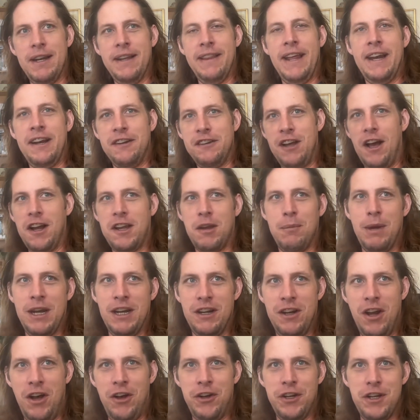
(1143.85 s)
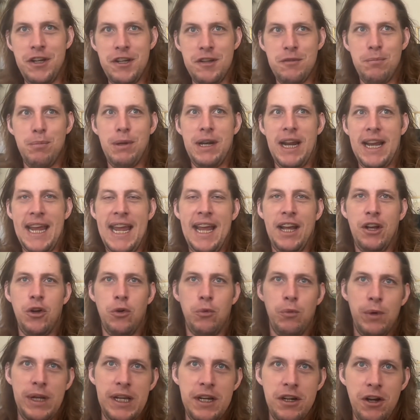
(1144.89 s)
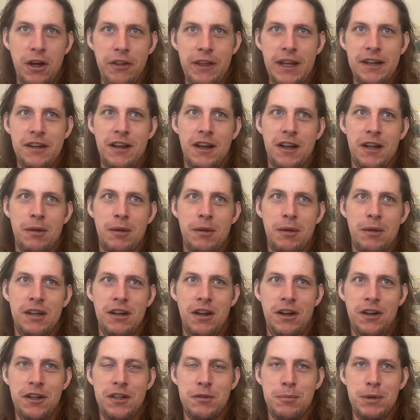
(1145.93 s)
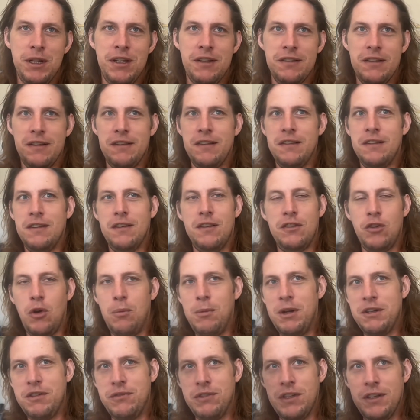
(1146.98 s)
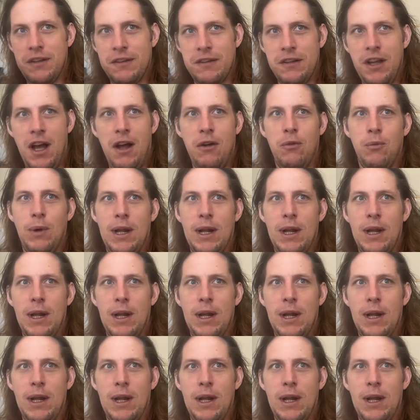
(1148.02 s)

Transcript: And then it documented knowledge, but I can't go read all that documented knowledge because so much of it is not